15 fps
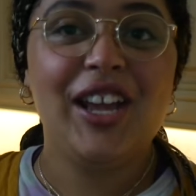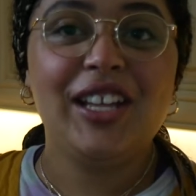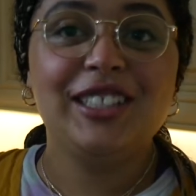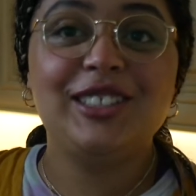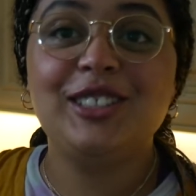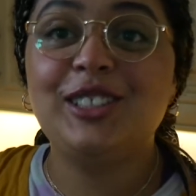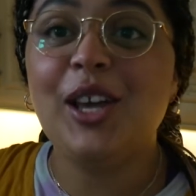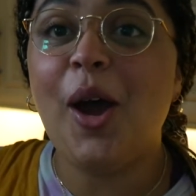
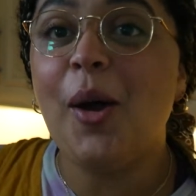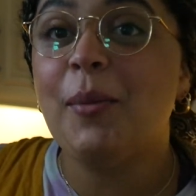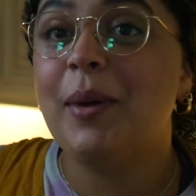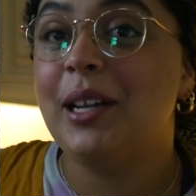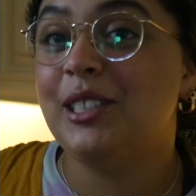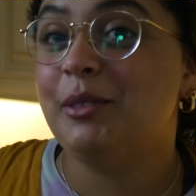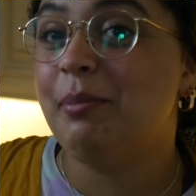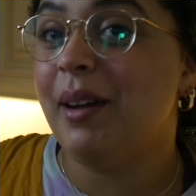So
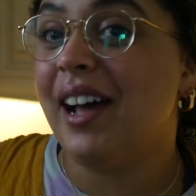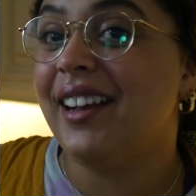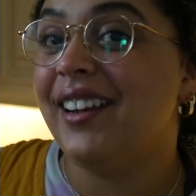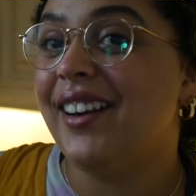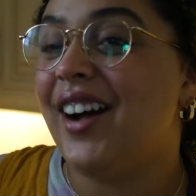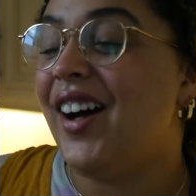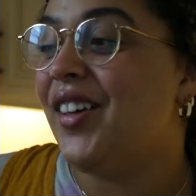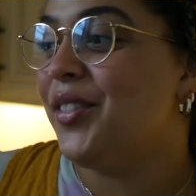much butter
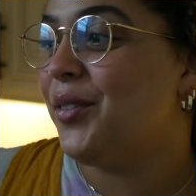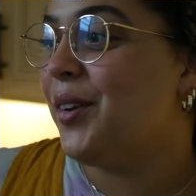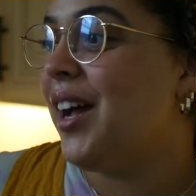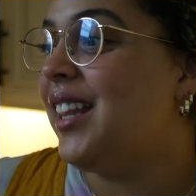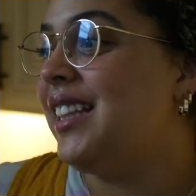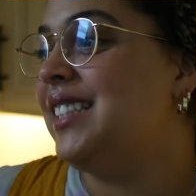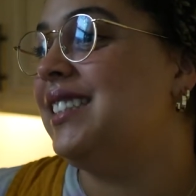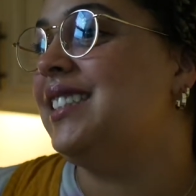all
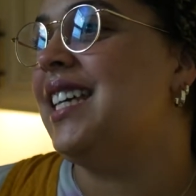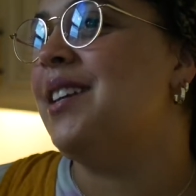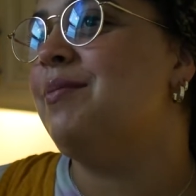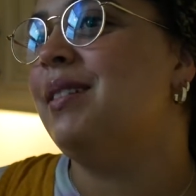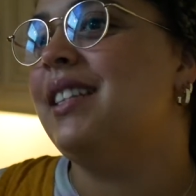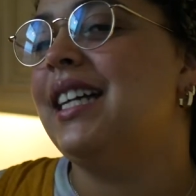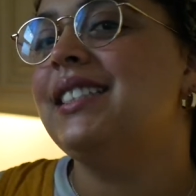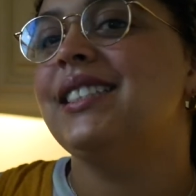throughout this thing,
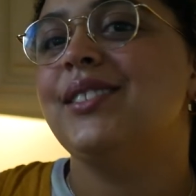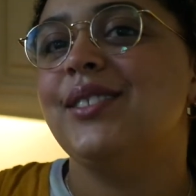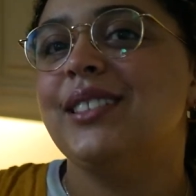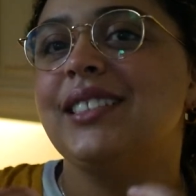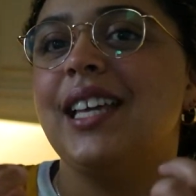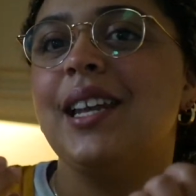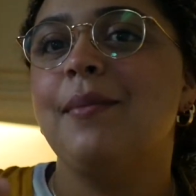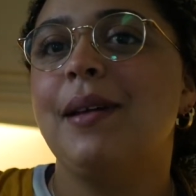but that's what's
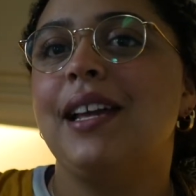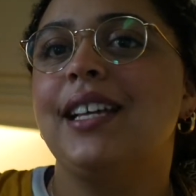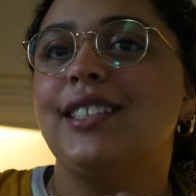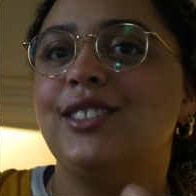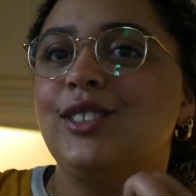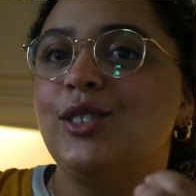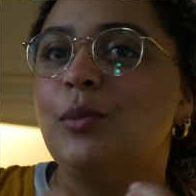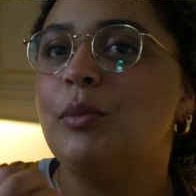gonna make
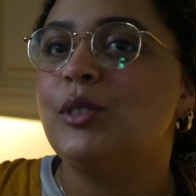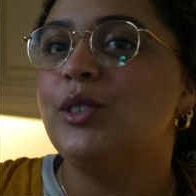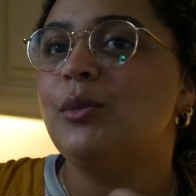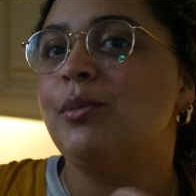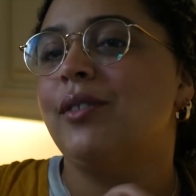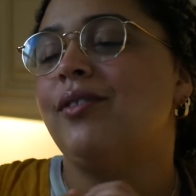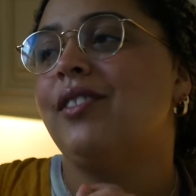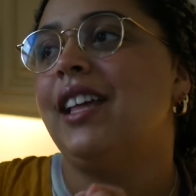it super,
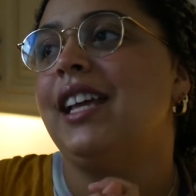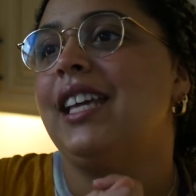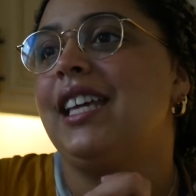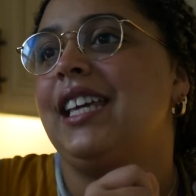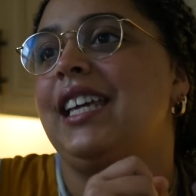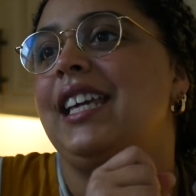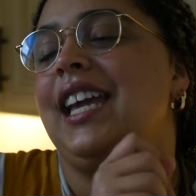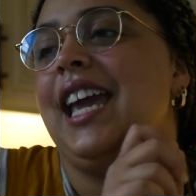super
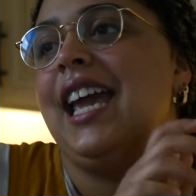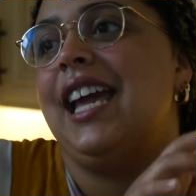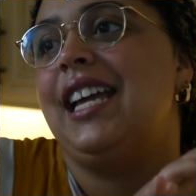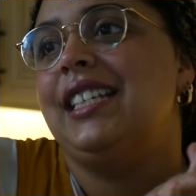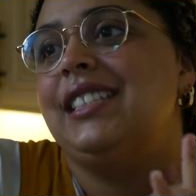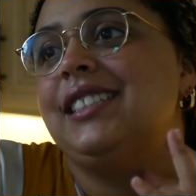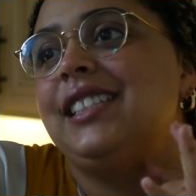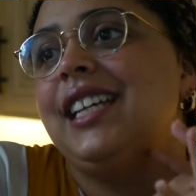flaky
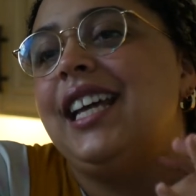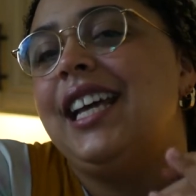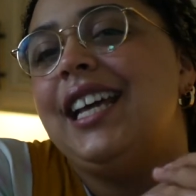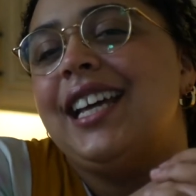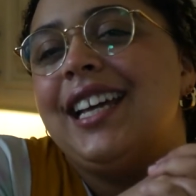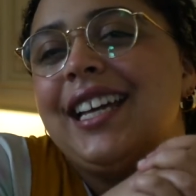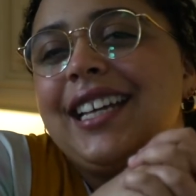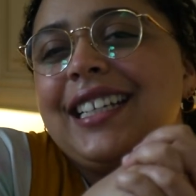and
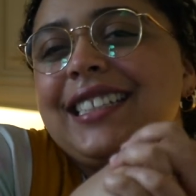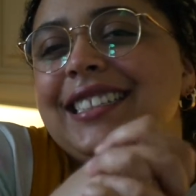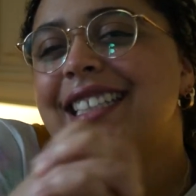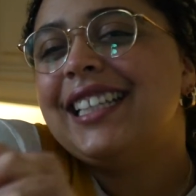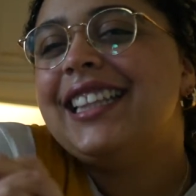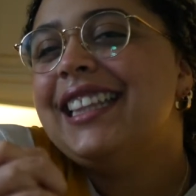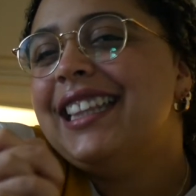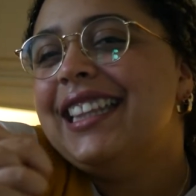
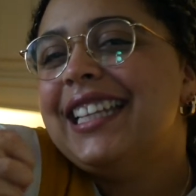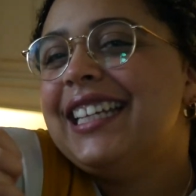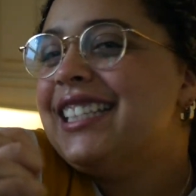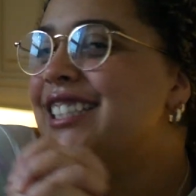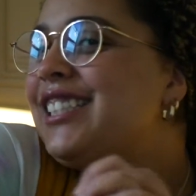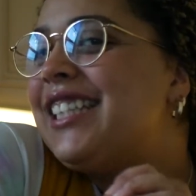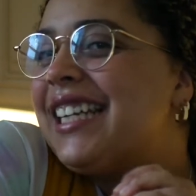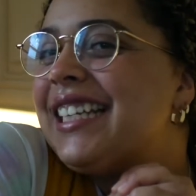
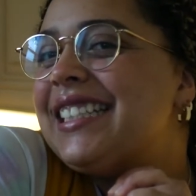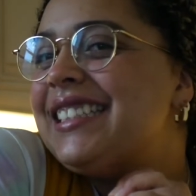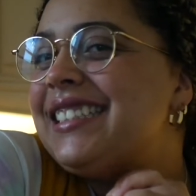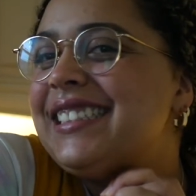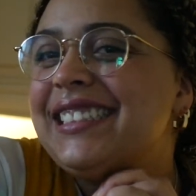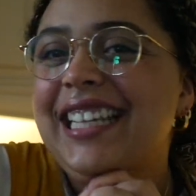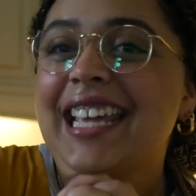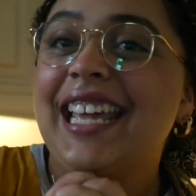
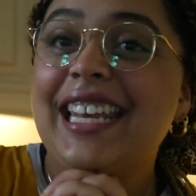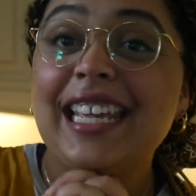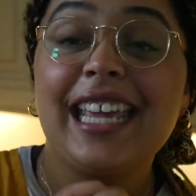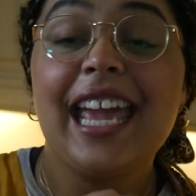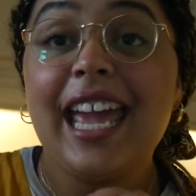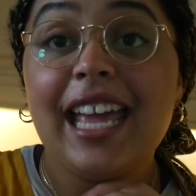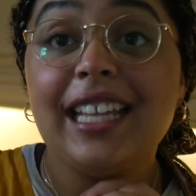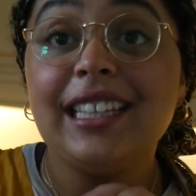delicious. And
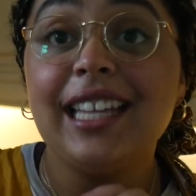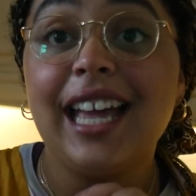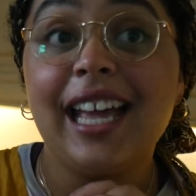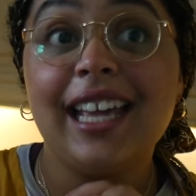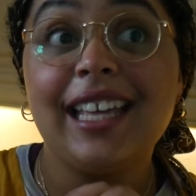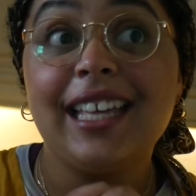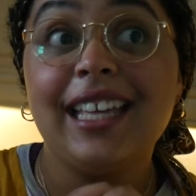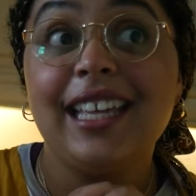again,
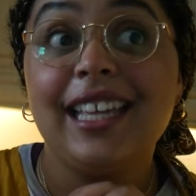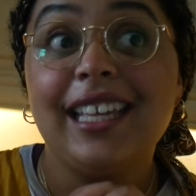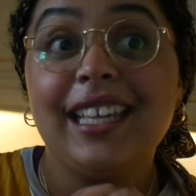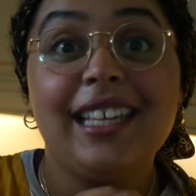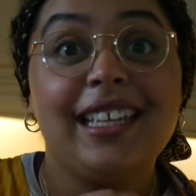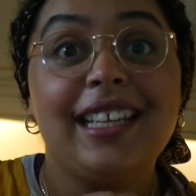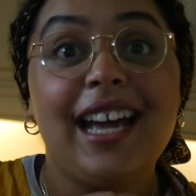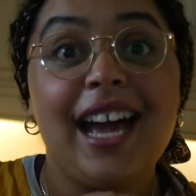like,
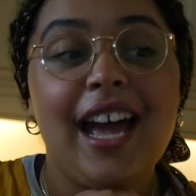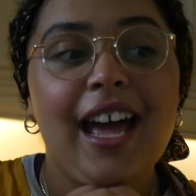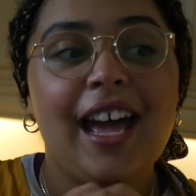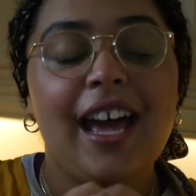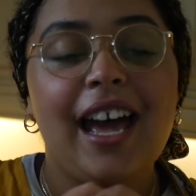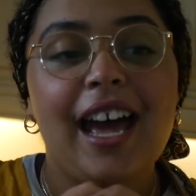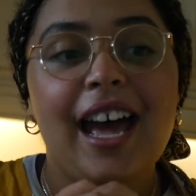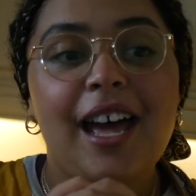
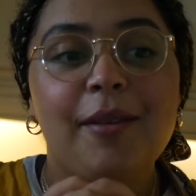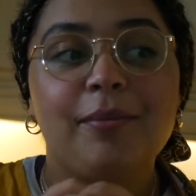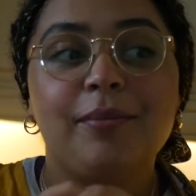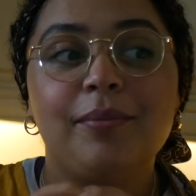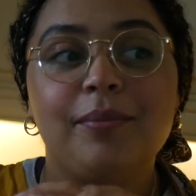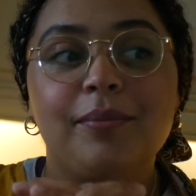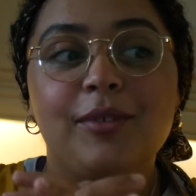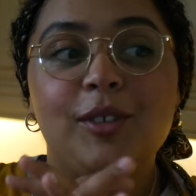
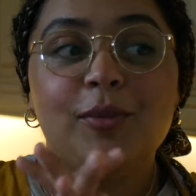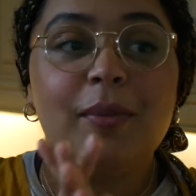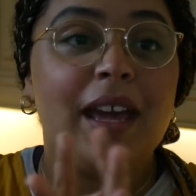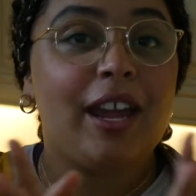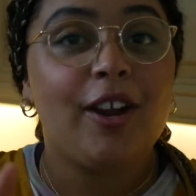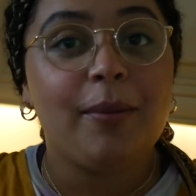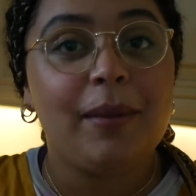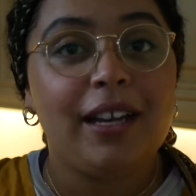you
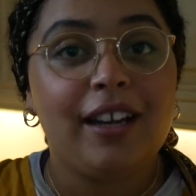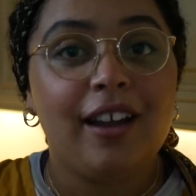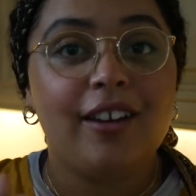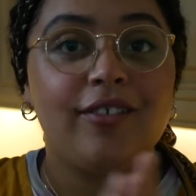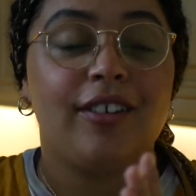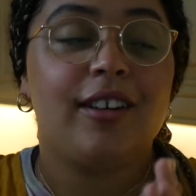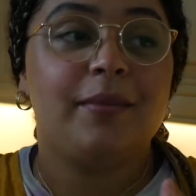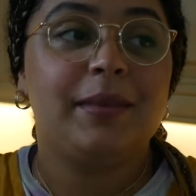may or may not
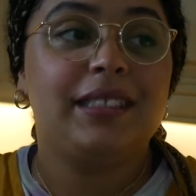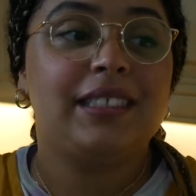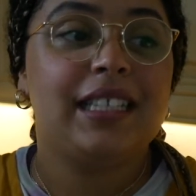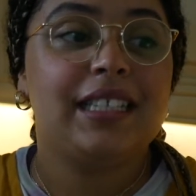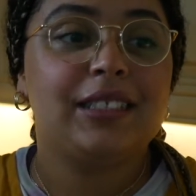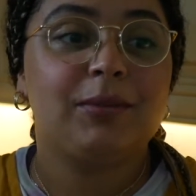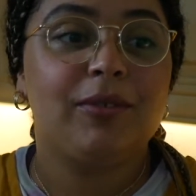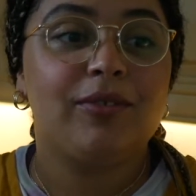have heard me say
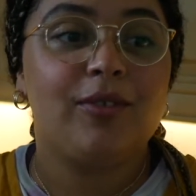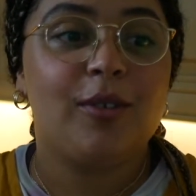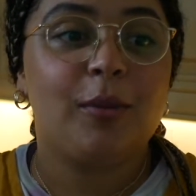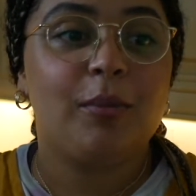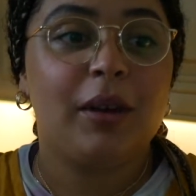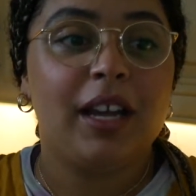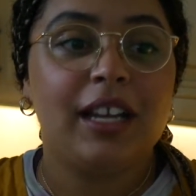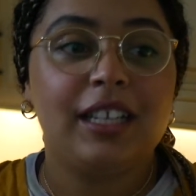this before,
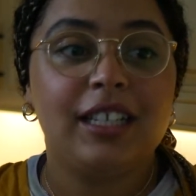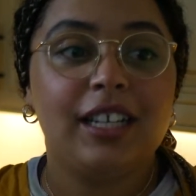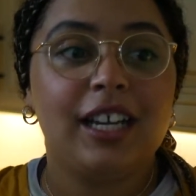but